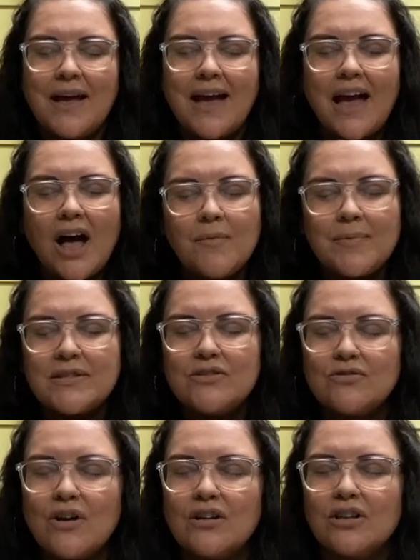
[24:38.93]
Help us
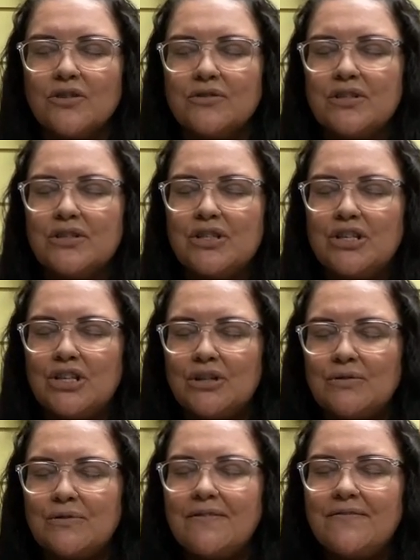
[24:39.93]
draw closer to
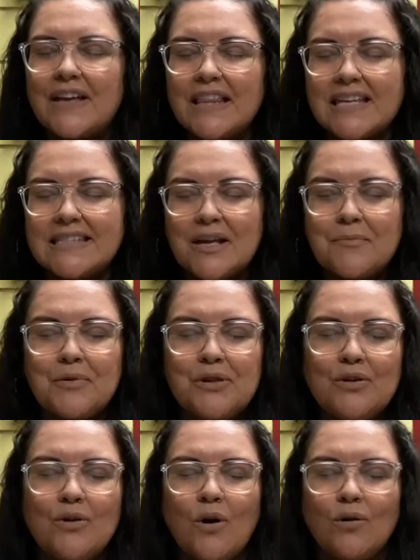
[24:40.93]
you, fill us up with
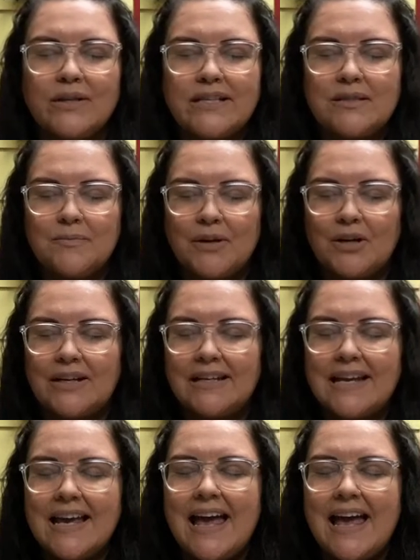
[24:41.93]
your Holy Spirit,